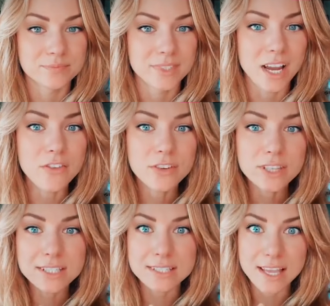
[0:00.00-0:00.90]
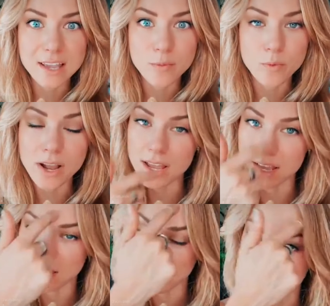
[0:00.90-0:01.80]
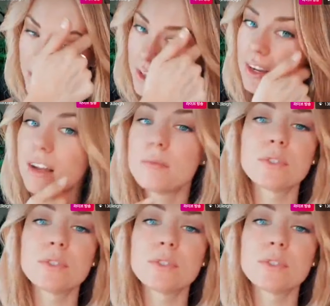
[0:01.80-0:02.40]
I feel the same way. I feel like I'm